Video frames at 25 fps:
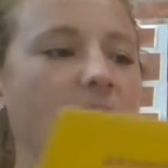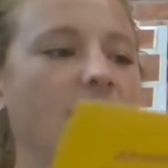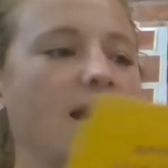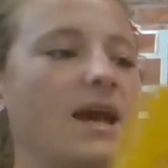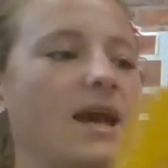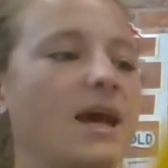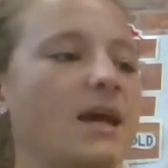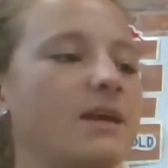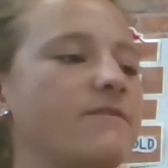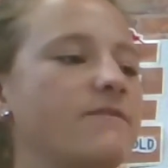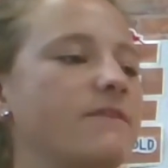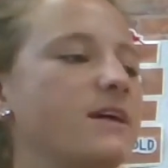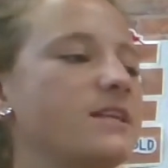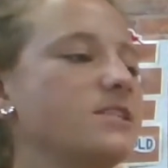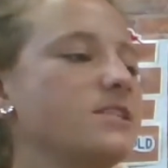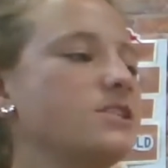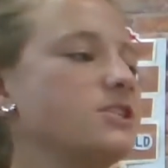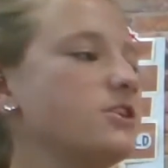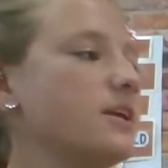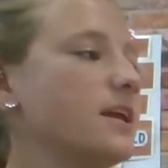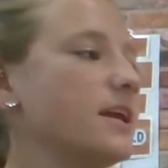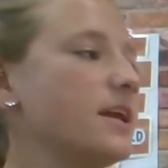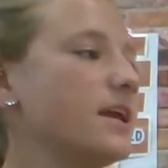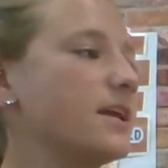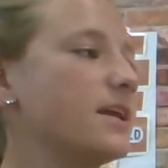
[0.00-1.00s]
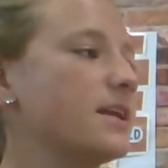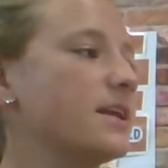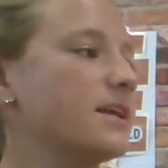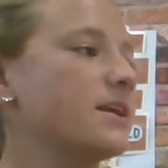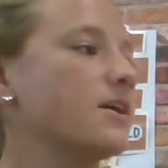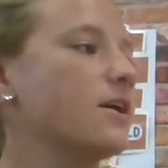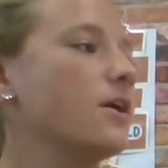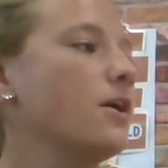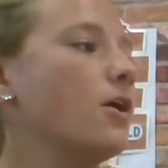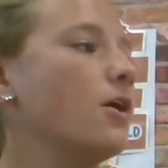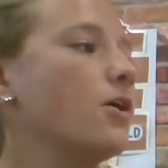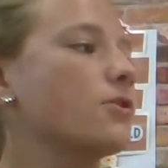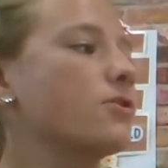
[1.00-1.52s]
Adventure
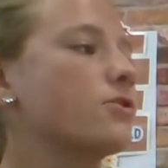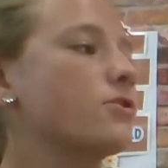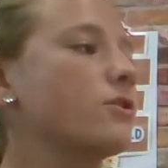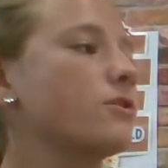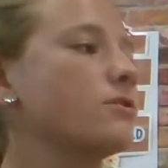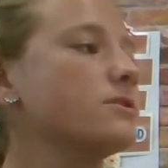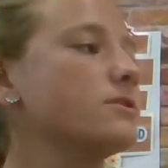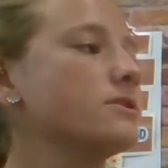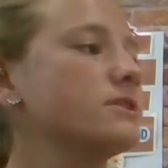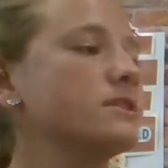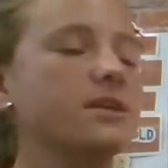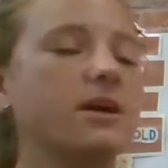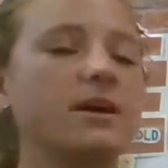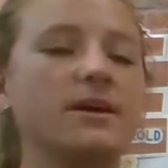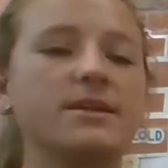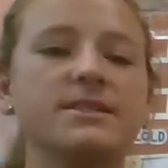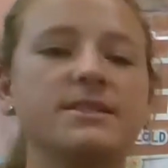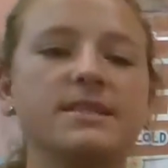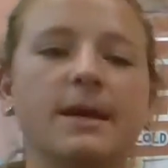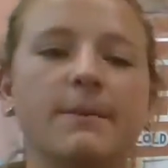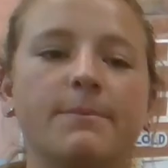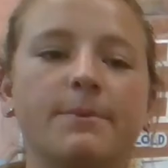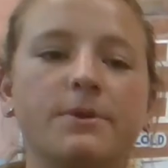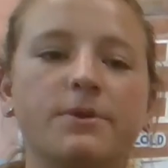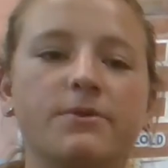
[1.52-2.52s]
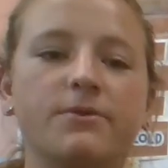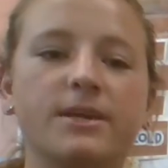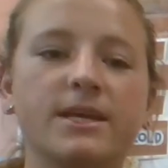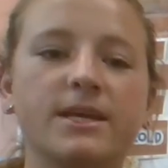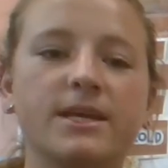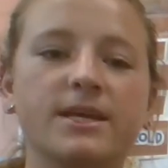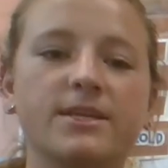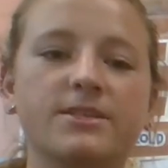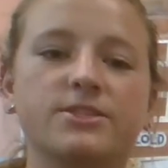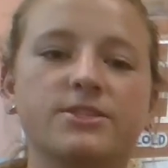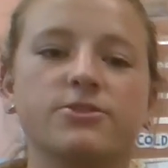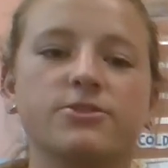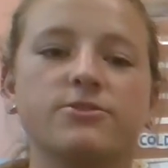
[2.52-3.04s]
Annie, Gold Star
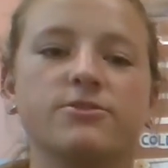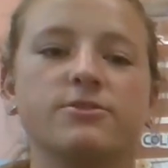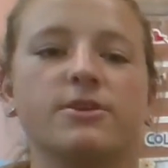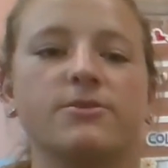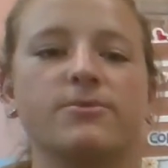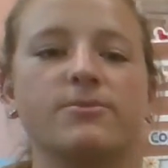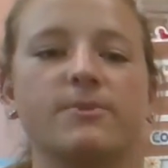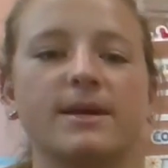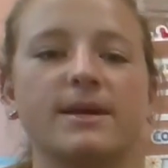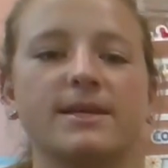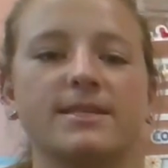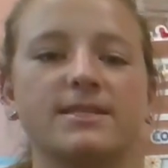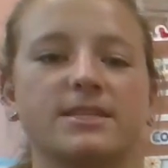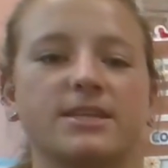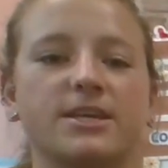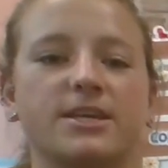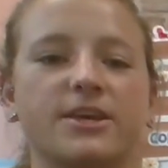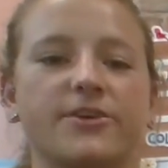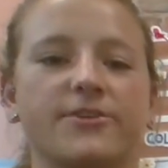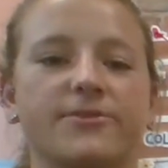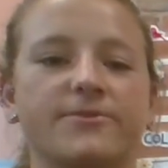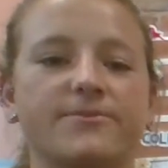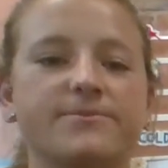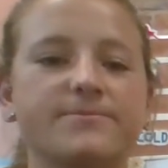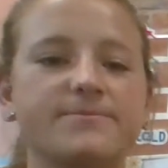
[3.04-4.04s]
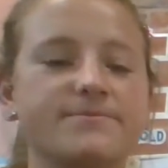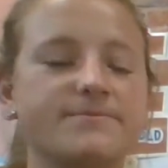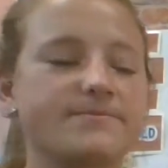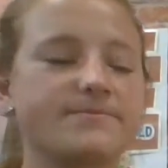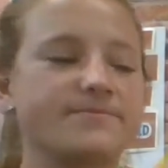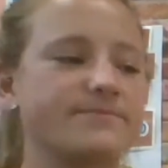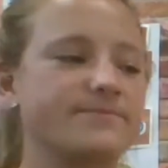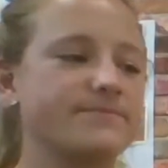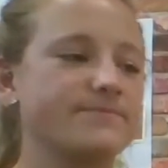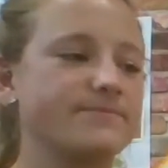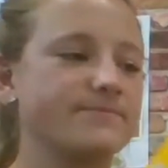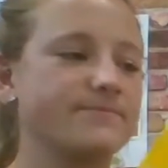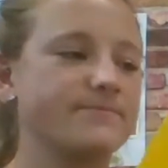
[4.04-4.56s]
deputy to the rescue.
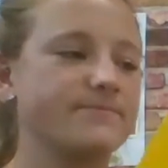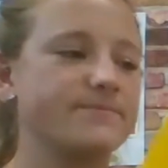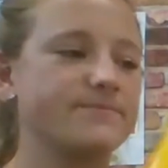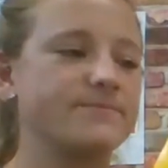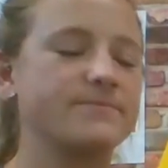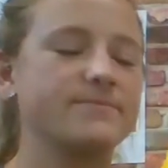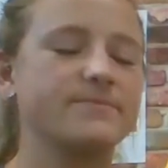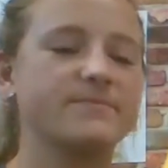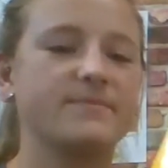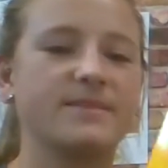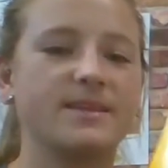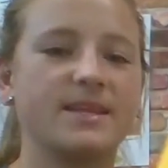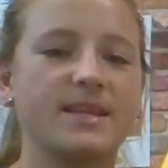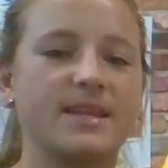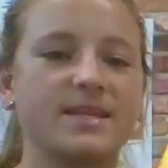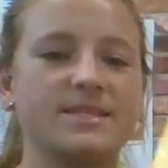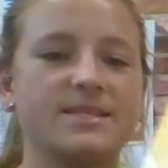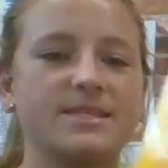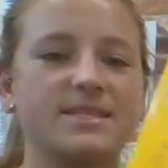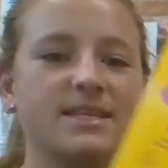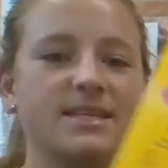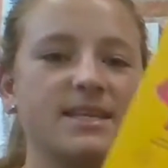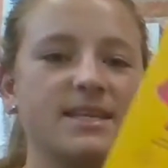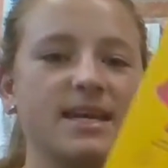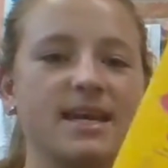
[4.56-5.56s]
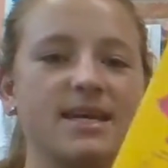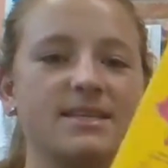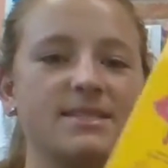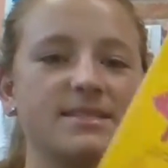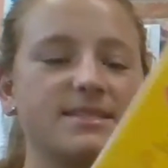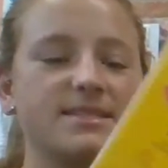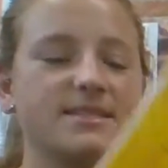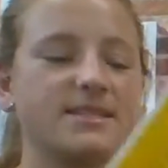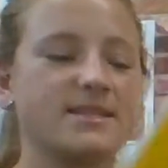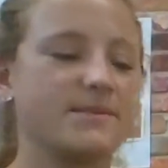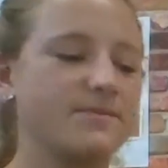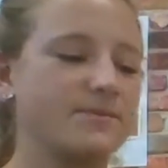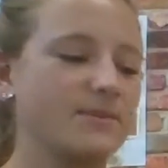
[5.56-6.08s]
That's the
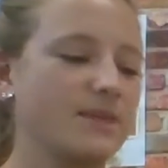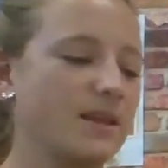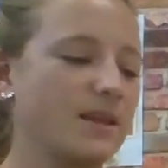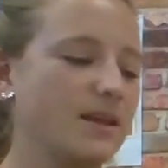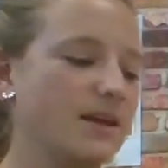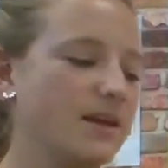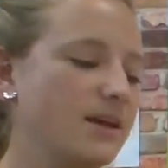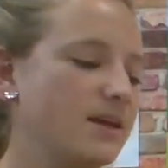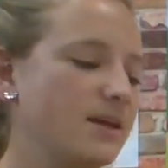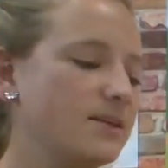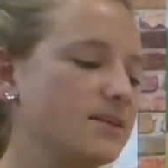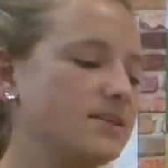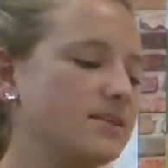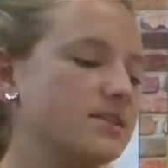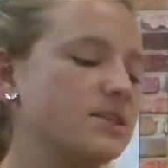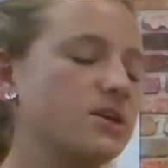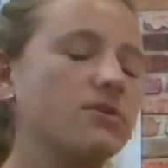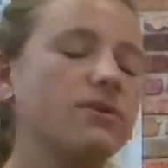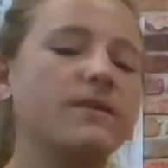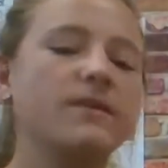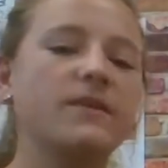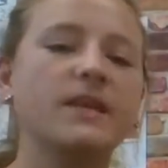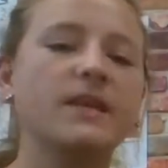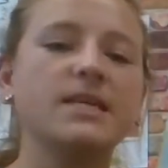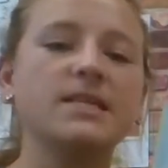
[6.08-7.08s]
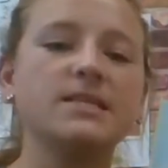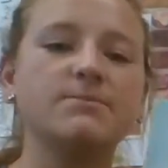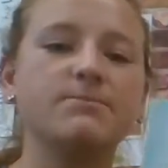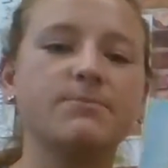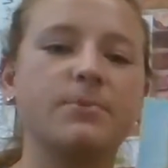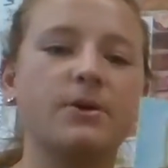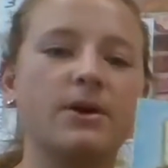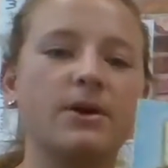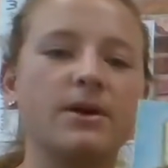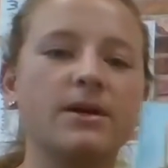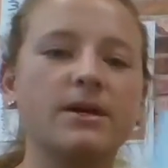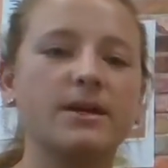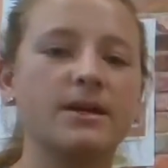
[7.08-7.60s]
end. So in this
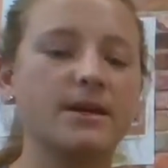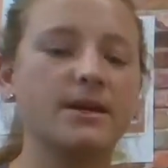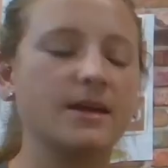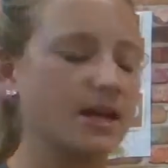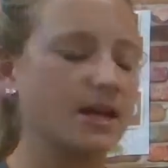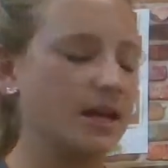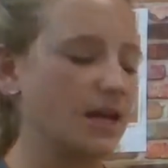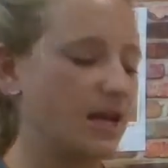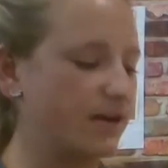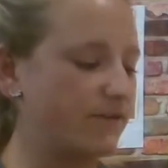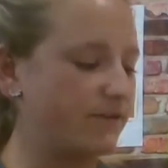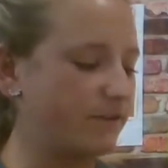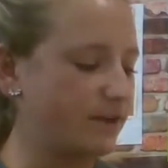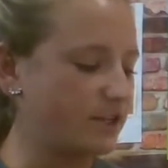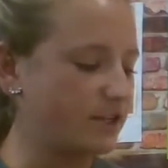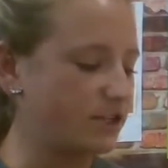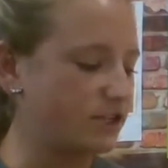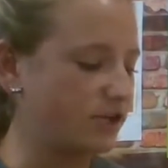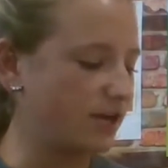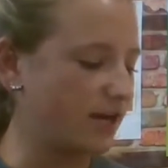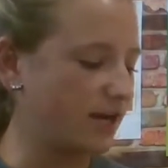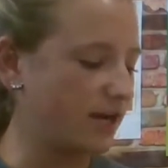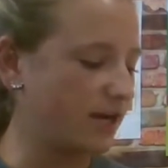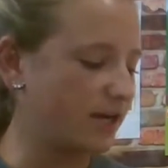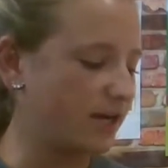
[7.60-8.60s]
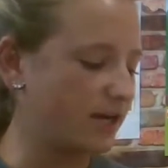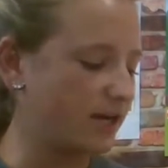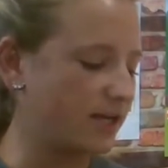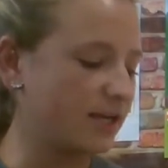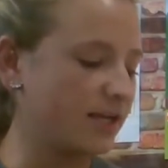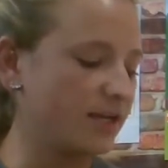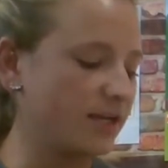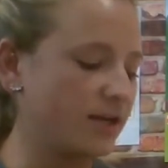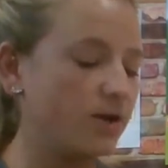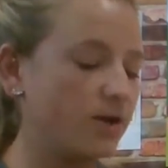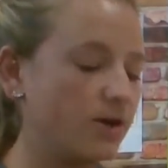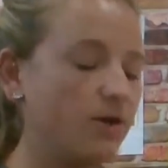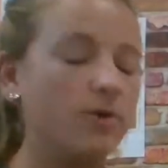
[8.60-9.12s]
book, Adventure Annie
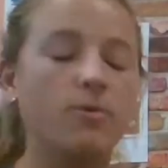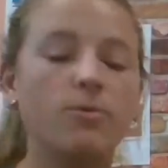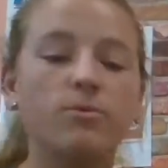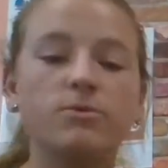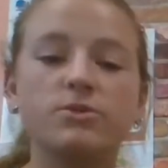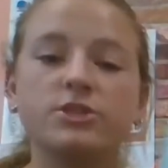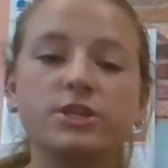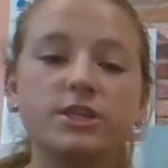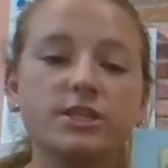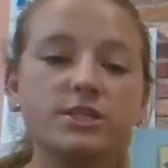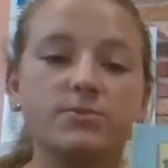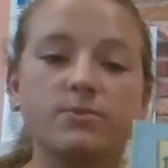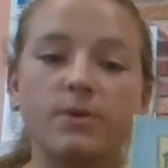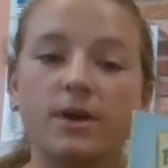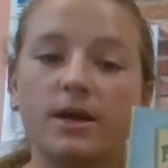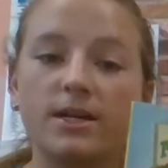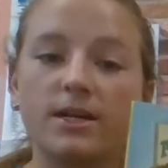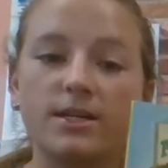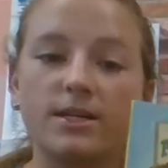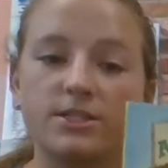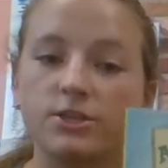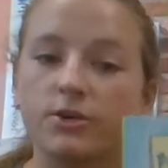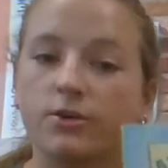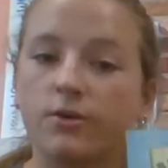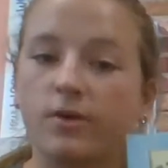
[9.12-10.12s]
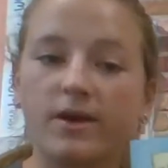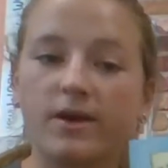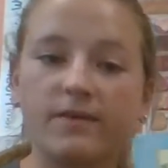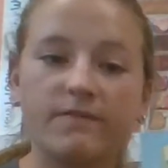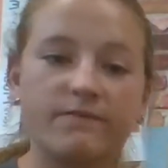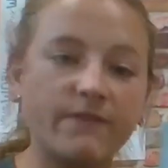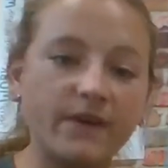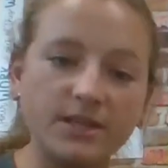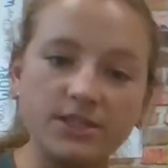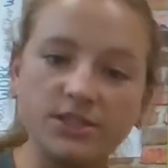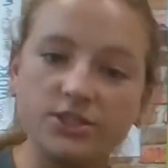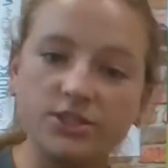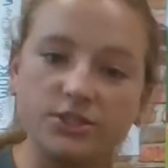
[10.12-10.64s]
just wanted to go
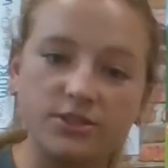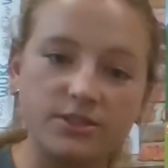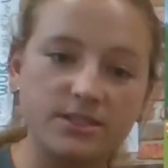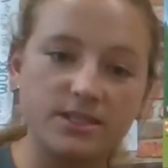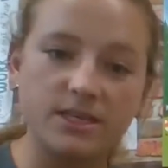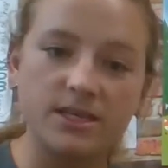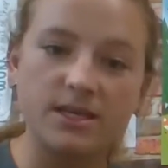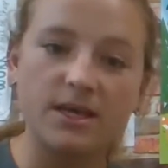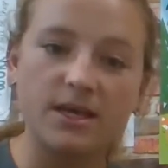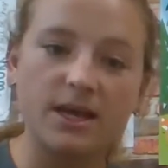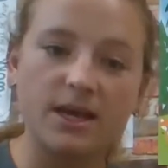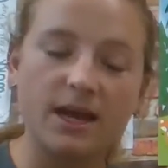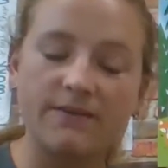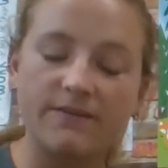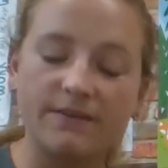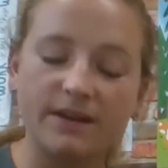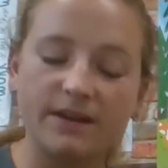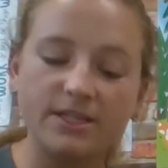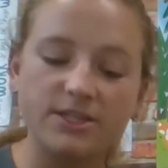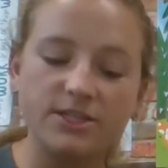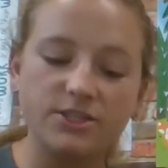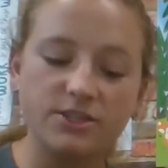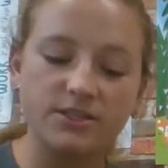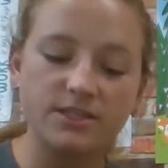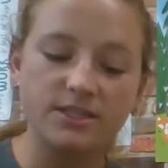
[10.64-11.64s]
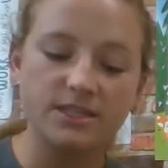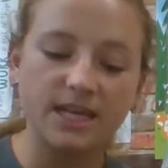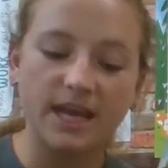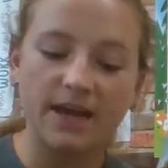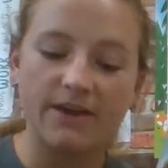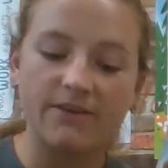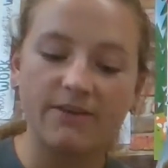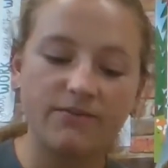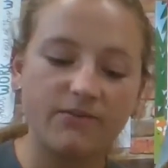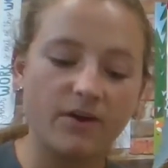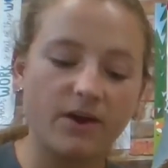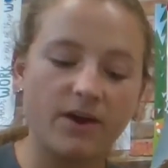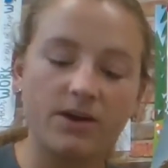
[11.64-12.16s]
on adventures and
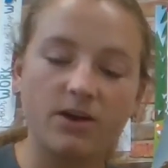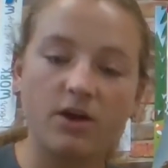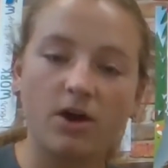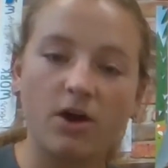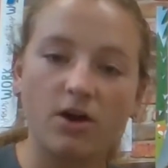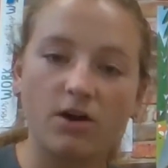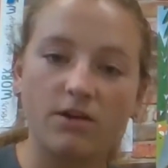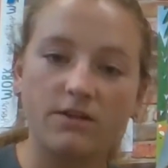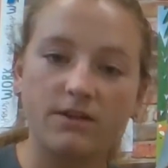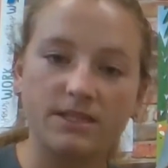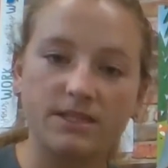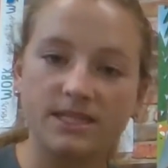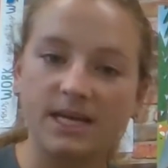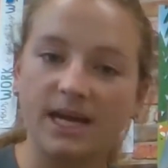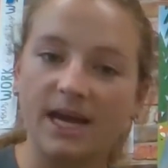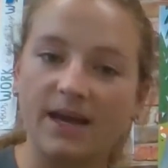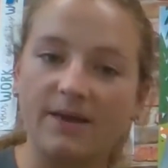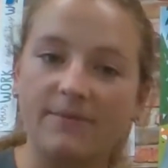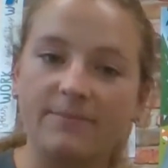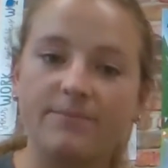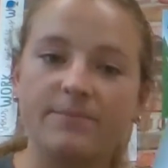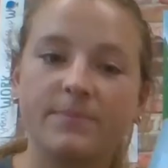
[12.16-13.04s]
have fun all the time.